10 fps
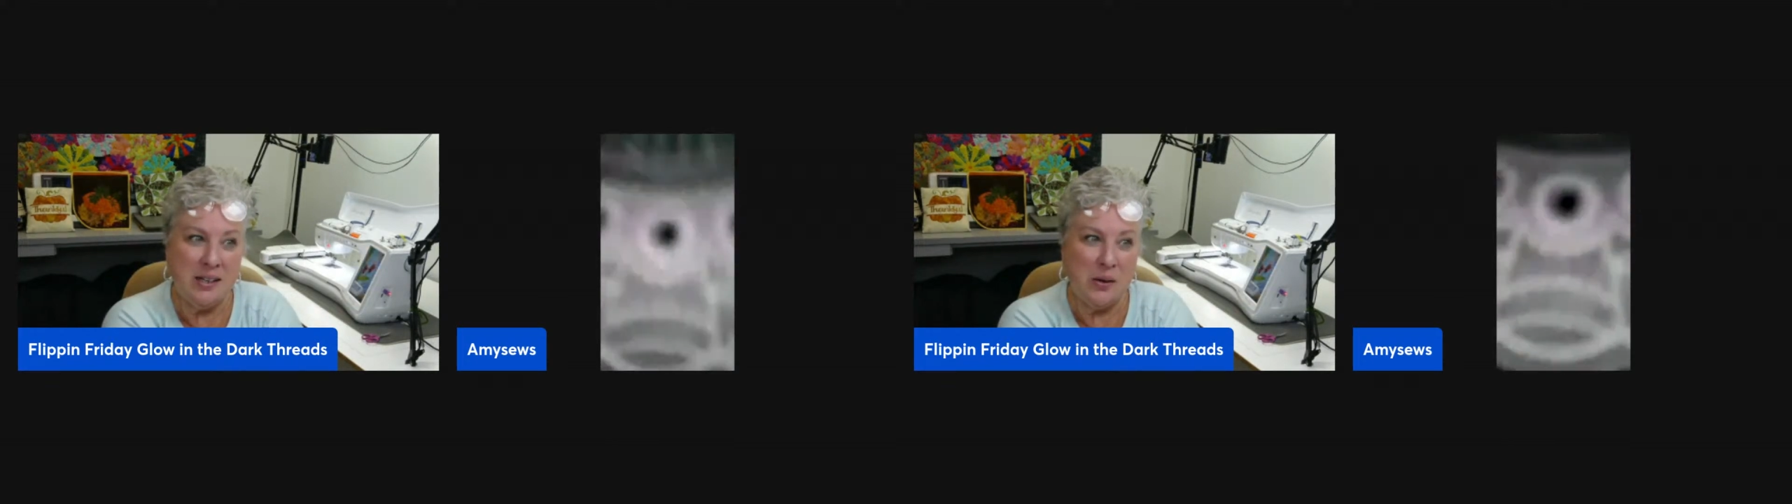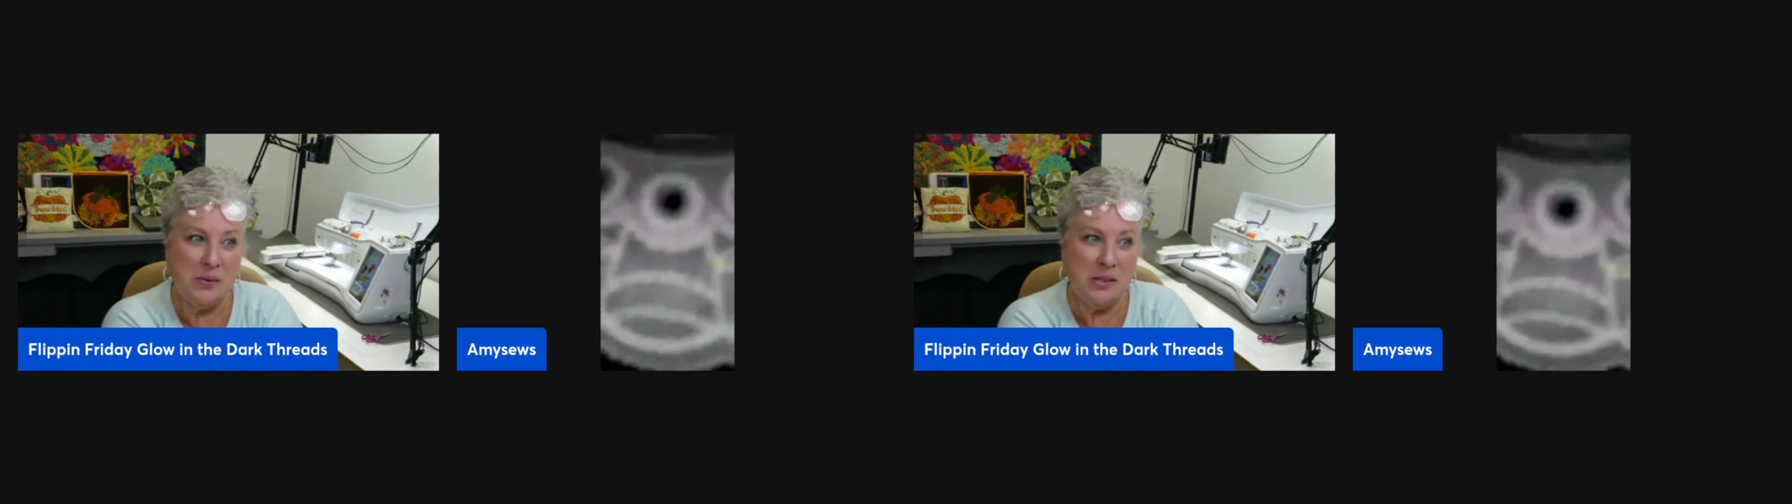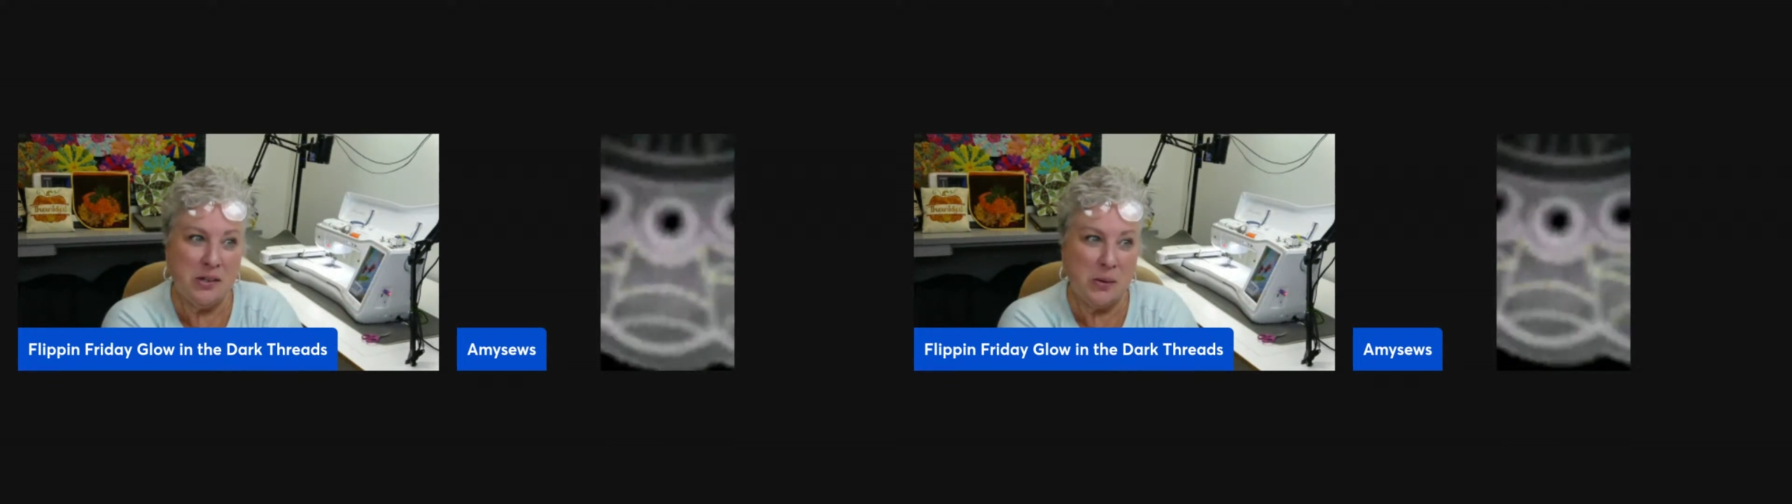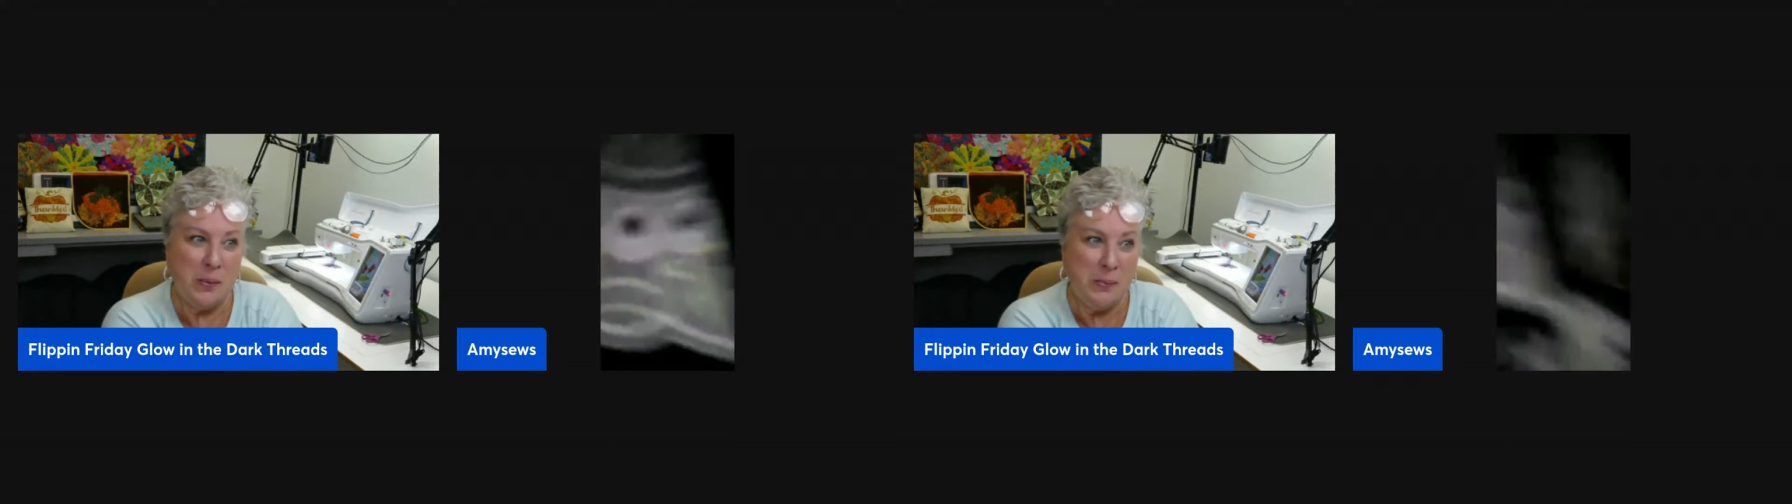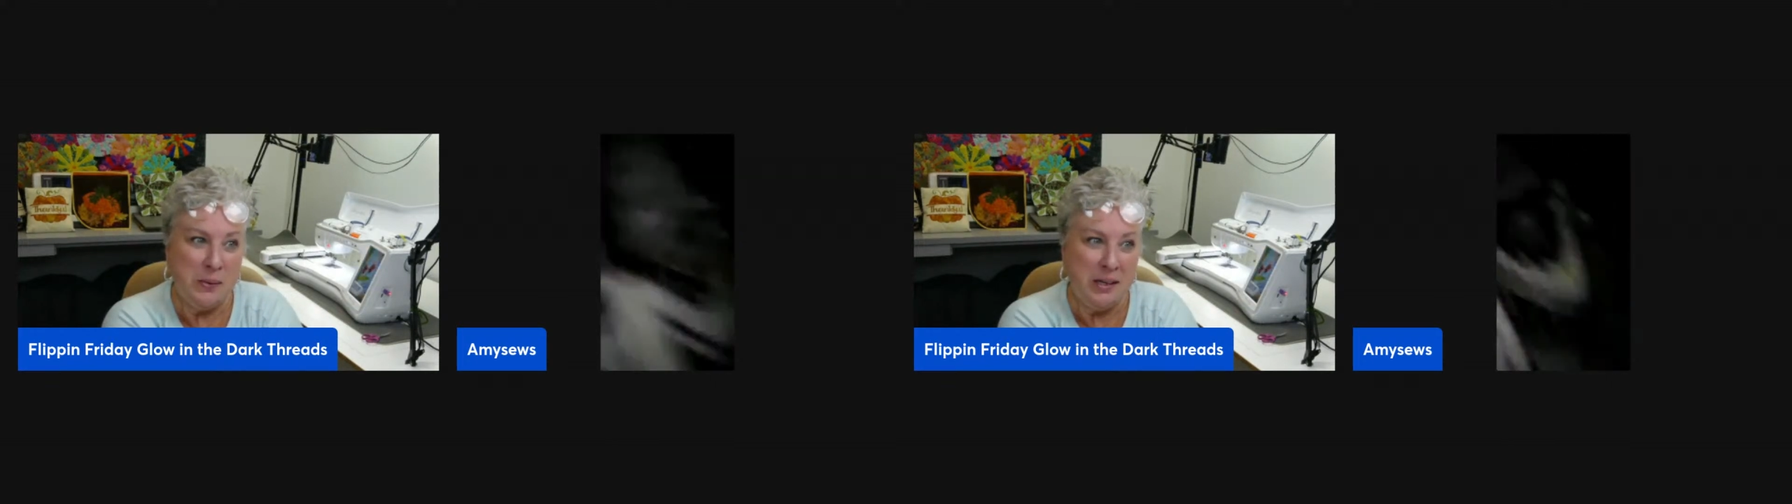glow in the dark
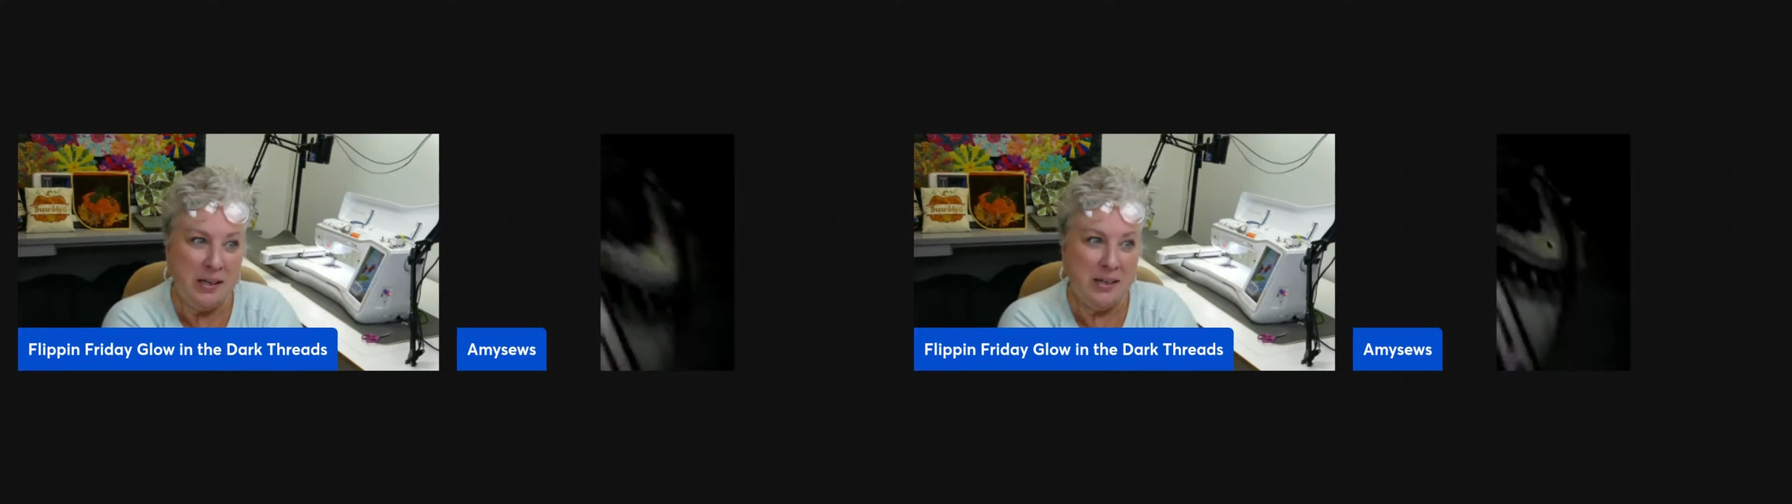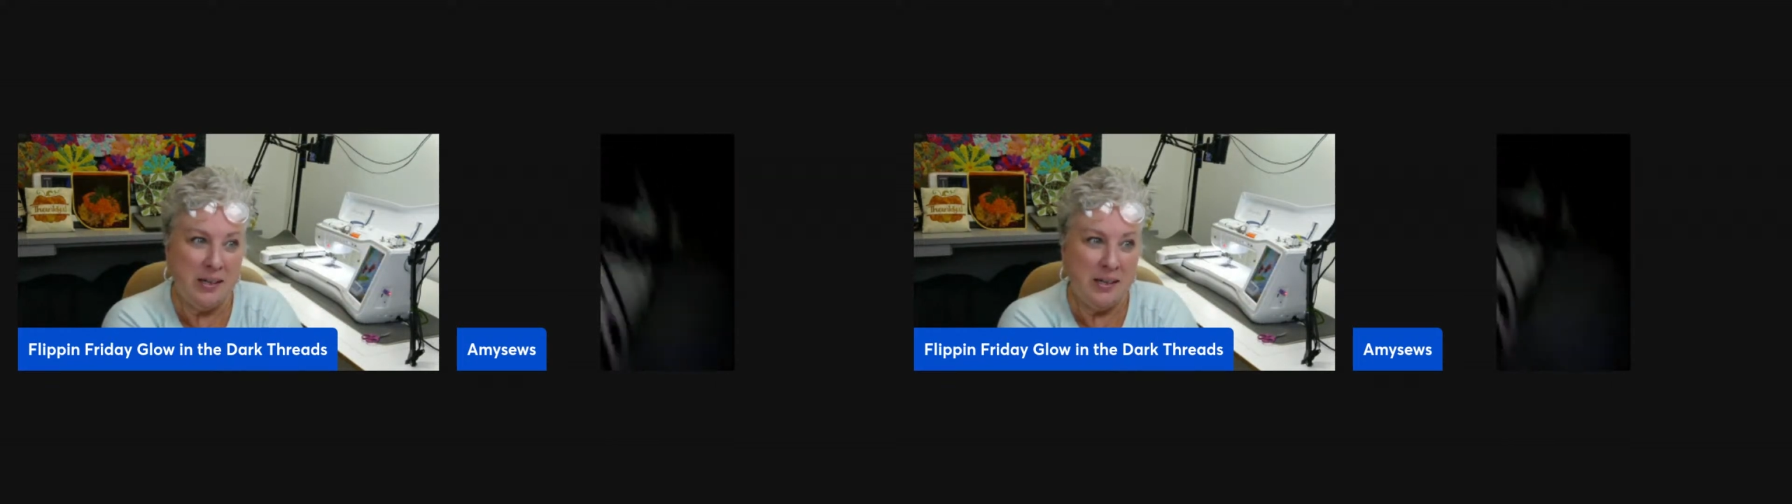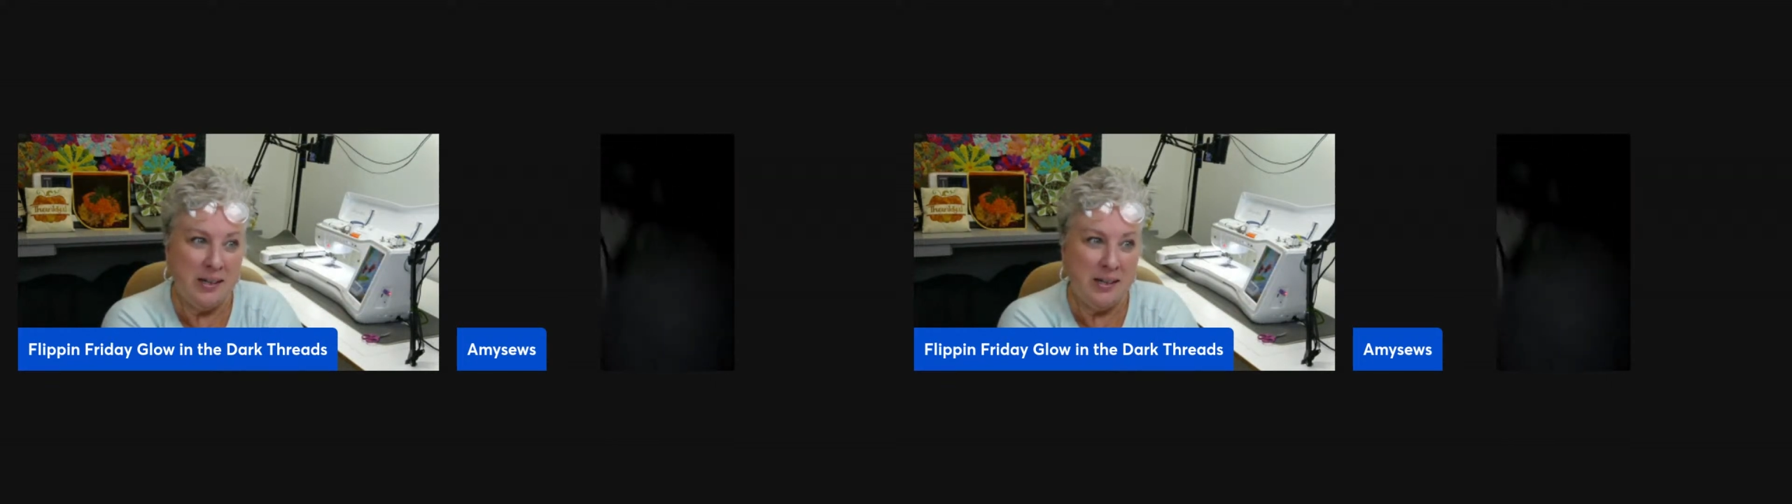pumpkin,